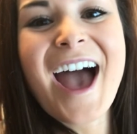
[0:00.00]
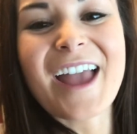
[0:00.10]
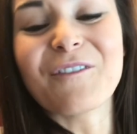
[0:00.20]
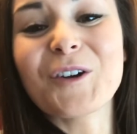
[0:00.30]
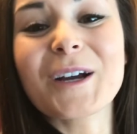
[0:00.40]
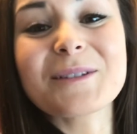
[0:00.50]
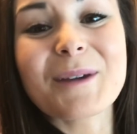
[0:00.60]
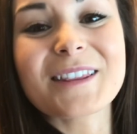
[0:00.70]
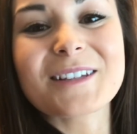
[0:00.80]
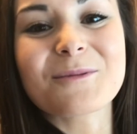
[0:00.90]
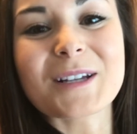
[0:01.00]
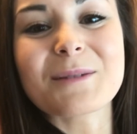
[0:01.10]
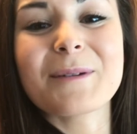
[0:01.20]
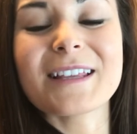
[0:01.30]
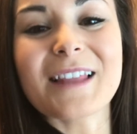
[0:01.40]
If you guys make this
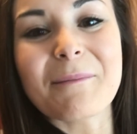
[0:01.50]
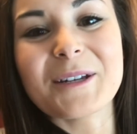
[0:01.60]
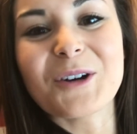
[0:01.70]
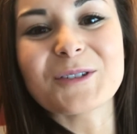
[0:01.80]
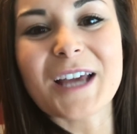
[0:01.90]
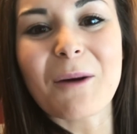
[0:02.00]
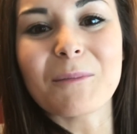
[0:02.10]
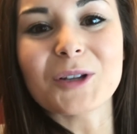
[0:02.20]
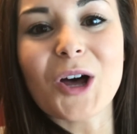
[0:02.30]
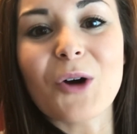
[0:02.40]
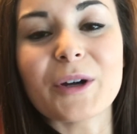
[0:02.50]
recipe, let me know down below.